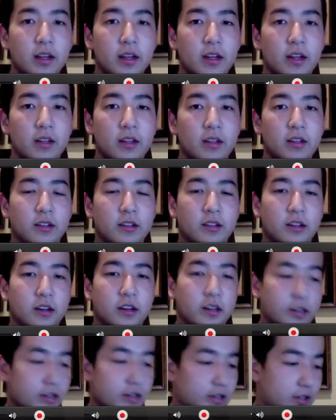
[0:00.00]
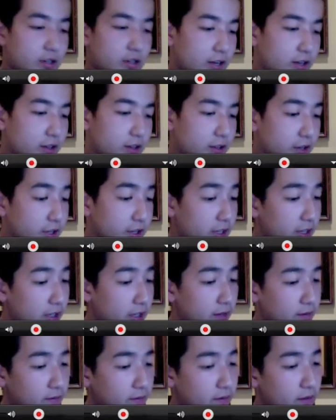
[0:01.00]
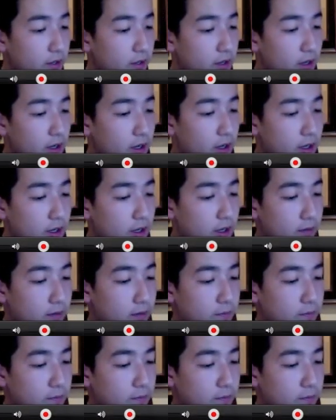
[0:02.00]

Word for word: It's gonna start downloading it. Uh,